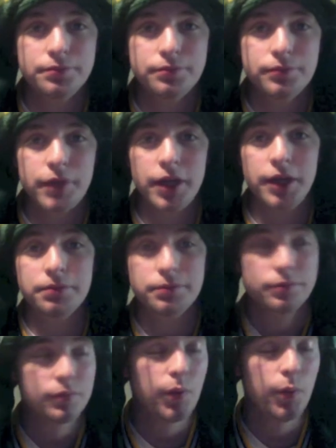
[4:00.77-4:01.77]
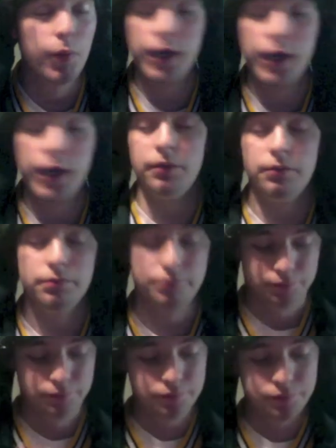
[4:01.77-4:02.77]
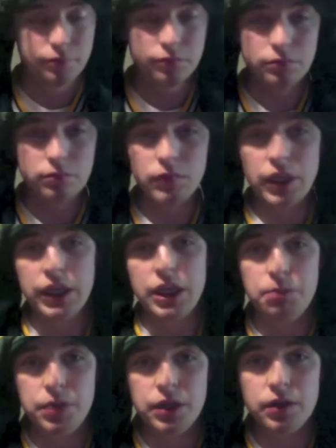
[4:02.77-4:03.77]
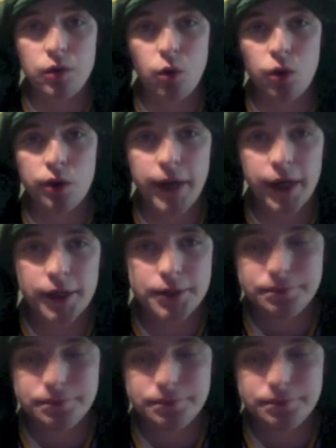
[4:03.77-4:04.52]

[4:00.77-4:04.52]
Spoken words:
Hey, we got a gimpy quarterback.